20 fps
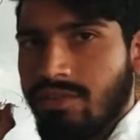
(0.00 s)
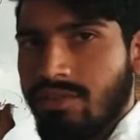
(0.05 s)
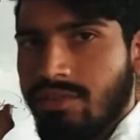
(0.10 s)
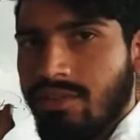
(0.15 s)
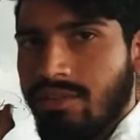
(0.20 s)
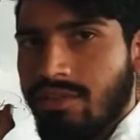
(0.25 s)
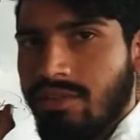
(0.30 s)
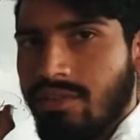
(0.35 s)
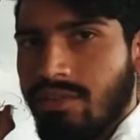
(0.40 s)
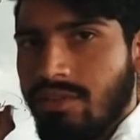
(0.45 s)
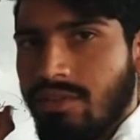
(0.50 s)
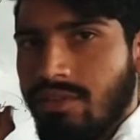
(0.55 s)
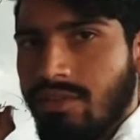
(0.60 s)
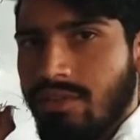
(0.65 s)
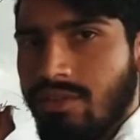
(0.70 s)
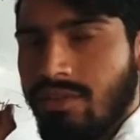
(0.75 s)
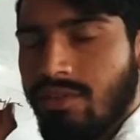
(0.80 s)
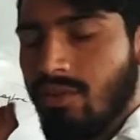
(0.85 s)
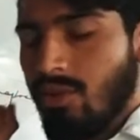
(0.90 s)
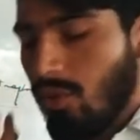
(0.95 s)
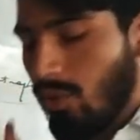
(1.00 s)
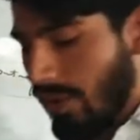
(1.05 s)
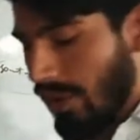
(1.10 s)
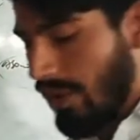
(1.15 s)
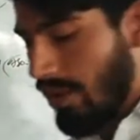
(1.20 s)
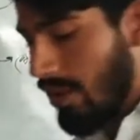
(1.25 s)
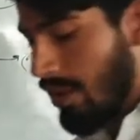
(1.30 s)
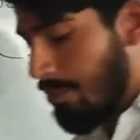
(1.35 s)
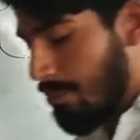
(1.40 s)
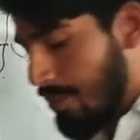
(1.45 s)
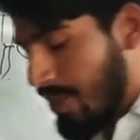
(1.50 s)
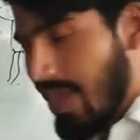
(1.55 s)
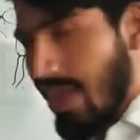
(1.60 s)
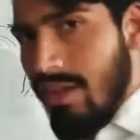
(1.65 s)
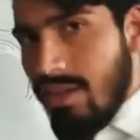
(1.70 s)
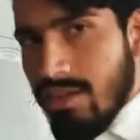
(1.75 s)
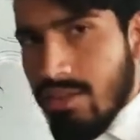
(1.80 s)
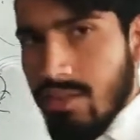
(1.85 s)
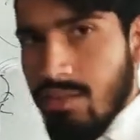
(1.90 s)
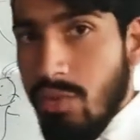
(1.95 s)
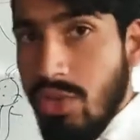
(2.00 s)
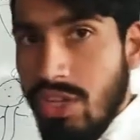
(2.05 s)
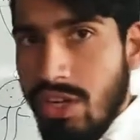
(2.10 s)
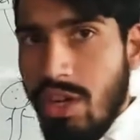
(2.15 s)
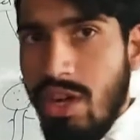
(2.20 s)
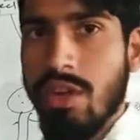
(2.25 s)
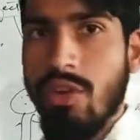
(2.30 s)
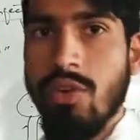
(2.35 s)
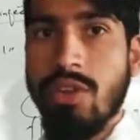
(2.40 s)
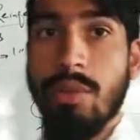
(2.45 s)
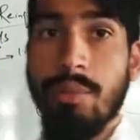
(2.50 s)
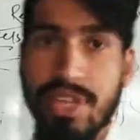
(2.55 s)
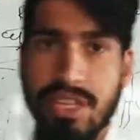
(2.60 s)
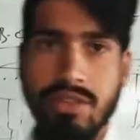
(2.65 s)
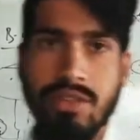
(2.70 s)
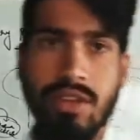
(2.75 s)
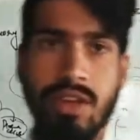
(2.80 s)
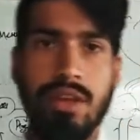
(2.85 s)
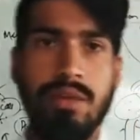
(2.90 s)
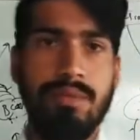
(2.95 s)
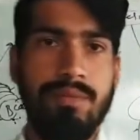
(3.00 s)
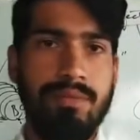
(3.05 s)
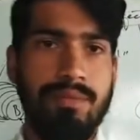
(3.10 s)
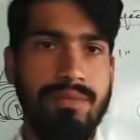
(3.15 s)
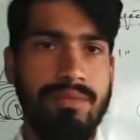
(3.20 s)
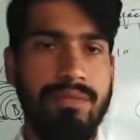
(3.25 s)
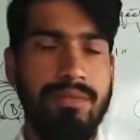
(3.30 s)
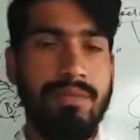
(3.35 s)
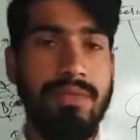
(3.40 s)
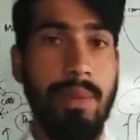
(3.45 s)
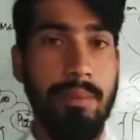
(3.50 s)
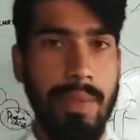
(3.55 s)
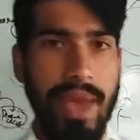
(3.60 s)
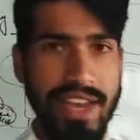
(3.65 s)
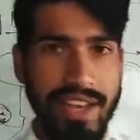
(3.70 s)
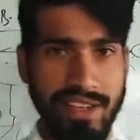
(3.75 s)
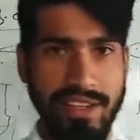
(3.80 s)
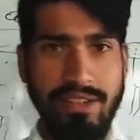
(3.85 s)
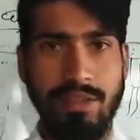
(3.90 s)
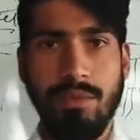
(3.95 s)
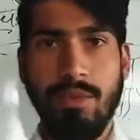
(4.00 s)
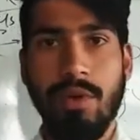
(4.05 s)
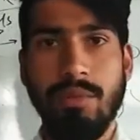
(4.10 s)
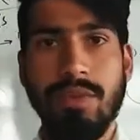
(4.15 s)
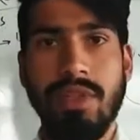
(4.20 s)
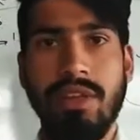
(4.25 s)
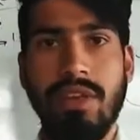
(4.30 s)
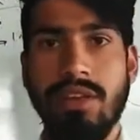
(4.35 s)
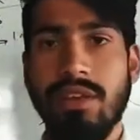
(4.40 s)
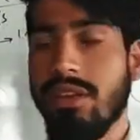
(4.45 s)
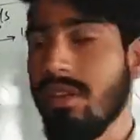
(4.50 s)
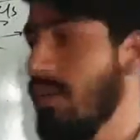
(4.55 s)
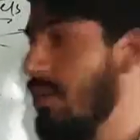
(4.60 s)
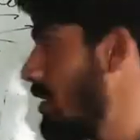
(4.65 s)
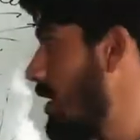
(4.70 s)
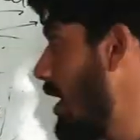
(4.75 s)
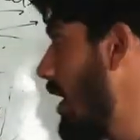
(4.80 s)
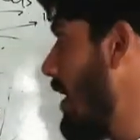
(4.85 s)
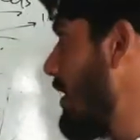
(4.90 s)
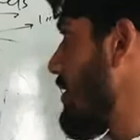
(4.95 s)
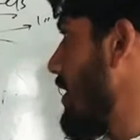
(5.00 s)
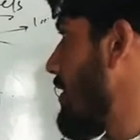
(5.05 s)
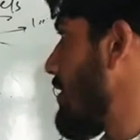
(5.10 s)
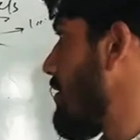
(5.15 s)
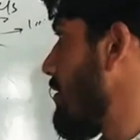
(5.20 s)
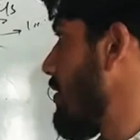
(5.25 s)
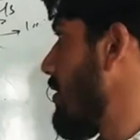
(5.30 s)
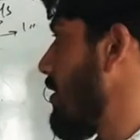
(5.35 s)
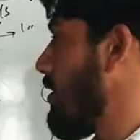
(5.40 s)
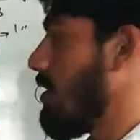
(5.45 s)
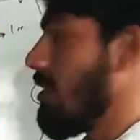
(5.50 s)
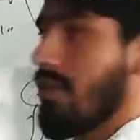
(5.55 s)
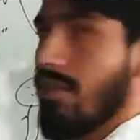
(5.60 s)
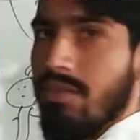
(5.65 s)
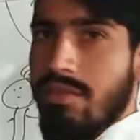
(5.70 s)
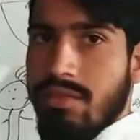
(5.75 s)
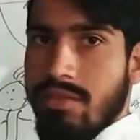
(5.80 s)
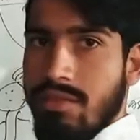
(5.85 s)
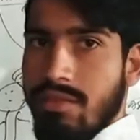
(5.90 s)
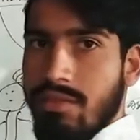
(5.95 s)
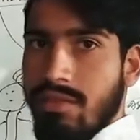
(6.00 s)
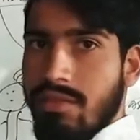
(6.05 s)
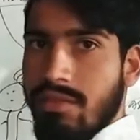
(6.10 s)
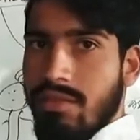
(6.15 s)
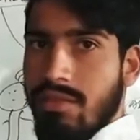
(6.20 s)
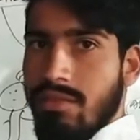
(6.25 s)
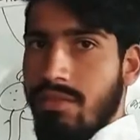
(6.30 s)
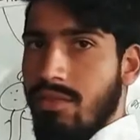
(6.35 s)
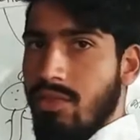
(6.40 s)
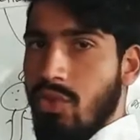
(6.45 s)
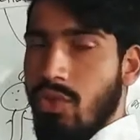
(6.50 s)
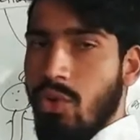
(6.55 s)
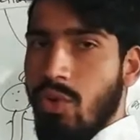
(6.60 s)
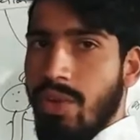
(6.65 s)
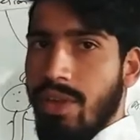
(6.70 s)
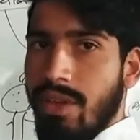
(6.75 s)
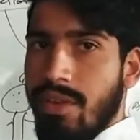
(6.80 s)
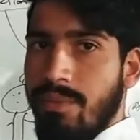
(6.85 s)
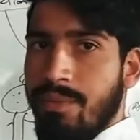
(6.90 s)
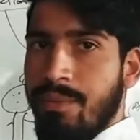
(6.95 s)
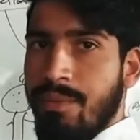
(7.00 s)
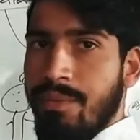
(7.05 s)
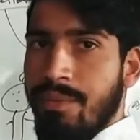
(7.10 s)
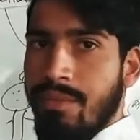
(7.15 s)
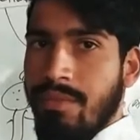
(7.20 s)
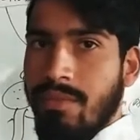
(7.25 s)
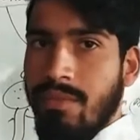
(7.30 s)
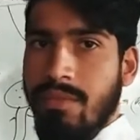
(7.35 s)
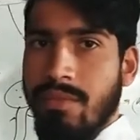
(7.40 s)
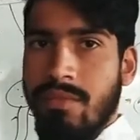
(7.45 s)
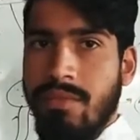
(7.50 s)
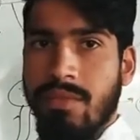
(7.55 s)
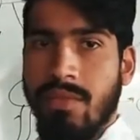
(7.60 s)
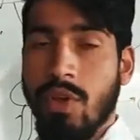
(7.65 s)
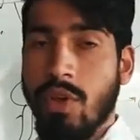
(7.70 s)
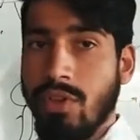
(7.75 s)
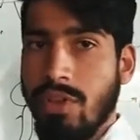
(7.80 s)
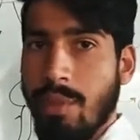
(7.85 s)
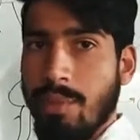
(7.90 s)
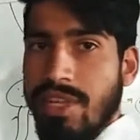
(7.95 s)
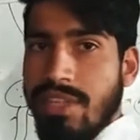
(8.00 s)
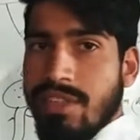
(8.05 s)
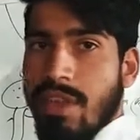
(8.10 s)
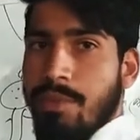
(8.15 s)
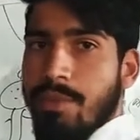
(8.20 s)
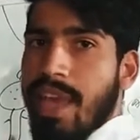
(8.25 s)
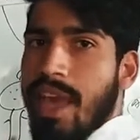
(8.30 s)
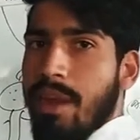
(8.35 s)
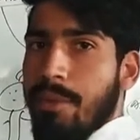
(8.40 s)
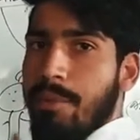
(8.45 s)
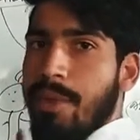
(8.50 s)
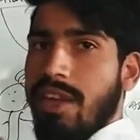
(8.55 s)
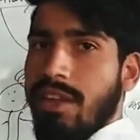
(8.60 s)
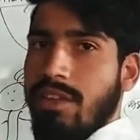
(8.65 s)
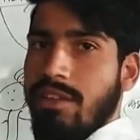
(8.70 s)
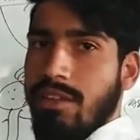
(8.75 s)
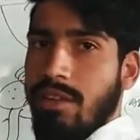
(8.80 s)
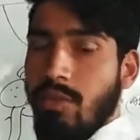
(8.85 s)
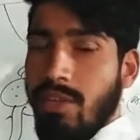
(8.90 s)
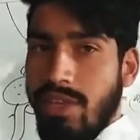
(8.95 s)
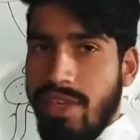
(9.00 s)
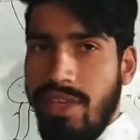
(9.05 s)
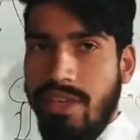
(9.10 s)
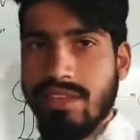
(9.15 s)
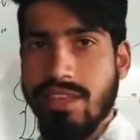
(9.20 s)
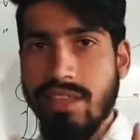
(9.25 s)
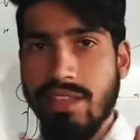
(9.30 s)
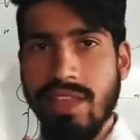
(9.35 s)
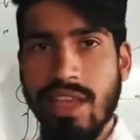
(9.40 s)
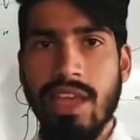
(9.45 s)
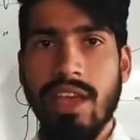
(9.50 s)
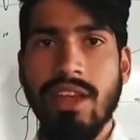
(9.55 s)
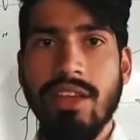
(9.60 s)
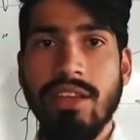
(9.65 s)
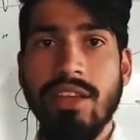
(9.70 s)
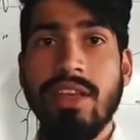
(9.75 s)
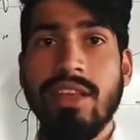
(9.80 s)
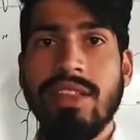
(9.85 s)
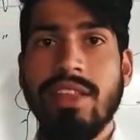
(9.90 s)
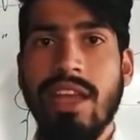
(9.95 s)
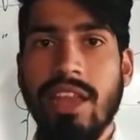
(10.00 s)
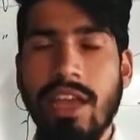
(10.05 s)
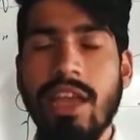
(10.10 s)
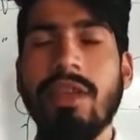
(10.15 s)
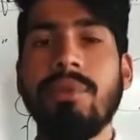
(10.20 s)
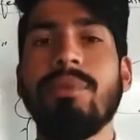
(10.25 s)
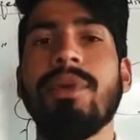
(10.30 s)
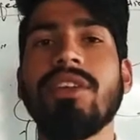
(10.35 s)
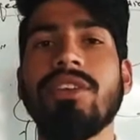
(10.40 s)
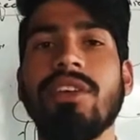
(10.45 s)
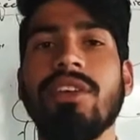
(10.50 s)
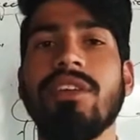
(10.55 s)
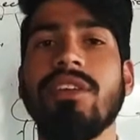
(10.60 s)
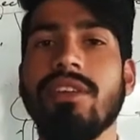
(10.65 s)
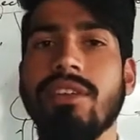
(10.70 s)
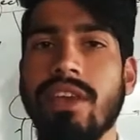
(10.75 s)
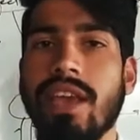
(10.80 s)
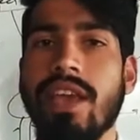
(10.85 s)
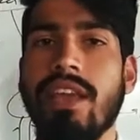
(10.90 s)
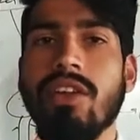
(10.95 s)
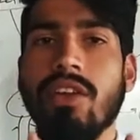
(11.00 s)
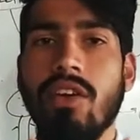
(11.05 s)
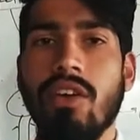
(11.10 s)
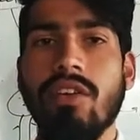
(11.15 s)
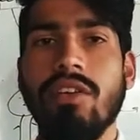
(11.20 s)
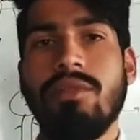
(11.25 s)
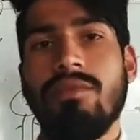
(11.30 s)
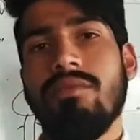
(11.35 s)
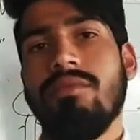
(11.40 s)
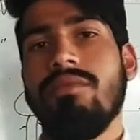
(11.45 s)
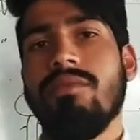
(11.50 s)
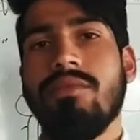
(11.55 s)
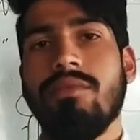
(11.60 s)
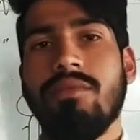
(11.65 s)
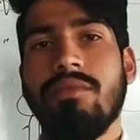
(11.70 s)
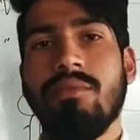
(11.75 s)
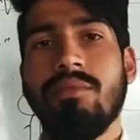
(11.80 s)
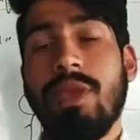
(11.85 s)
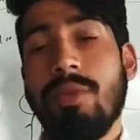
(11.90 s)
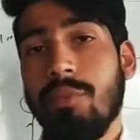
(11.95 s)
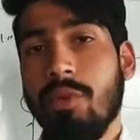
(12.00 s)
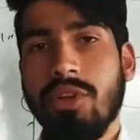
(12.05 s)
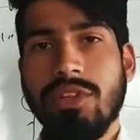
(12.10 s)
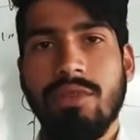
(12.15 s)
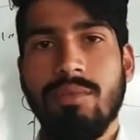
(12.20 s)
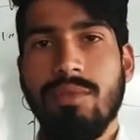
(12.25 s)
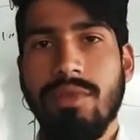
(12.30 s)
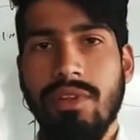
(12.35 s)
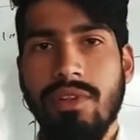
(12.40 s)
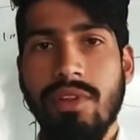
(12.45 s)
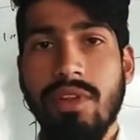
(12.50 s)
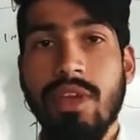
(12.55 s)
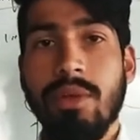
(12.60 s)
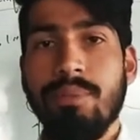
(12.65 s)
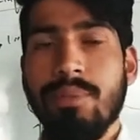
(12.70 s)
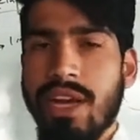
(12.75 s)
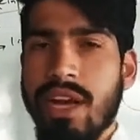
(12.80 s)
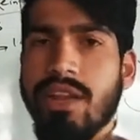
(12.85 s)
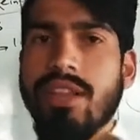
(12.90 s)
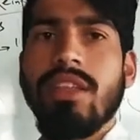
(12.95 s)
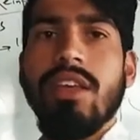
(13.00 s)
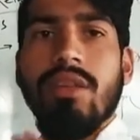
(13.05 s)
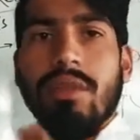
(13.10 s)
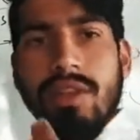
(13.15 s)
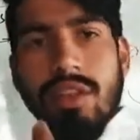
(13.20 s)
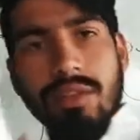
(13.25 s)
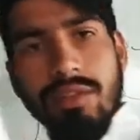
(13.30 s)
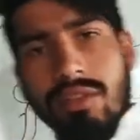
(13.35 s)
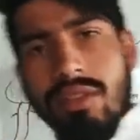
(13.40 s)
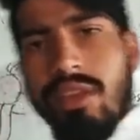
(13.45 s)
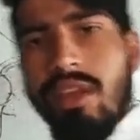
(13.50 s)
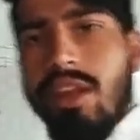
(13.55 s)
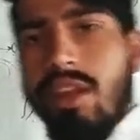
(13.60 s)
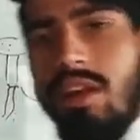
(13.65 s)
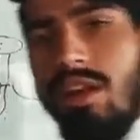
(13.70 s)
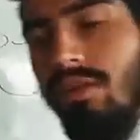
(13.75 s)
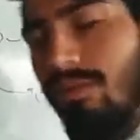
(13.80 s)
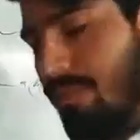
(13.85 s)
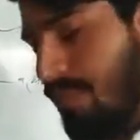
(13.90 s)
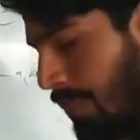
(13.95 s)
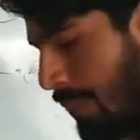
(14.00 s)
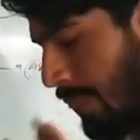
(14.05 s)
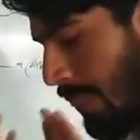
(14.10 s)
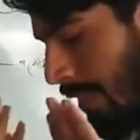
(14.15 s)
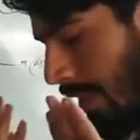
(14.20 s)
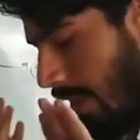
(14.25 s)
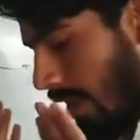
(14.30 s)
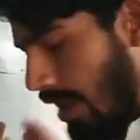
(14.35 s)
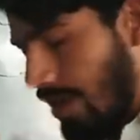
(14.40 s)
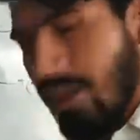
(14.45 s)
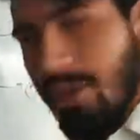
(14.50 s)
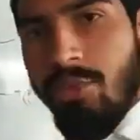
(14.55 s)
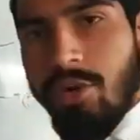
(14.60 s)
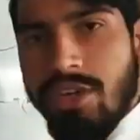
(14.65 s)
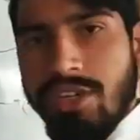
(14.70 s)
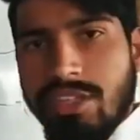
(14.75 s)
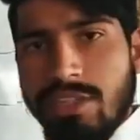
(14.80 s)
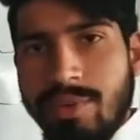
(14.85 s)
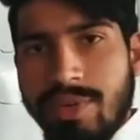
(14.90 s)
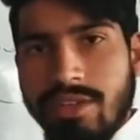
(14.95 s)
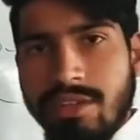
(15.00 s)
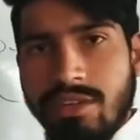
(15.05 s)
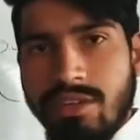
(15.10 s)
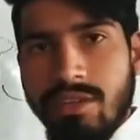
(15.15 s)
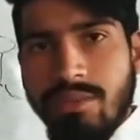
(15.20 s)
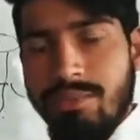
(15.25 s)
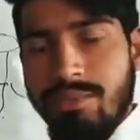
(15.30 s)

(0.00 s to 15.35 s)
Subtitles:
Okay, because we talk on the vista, the mechanism of the, as I show here, on the basis of that mechanism, we can see that the reinfection cannot be possible because there are antibodies present, there are B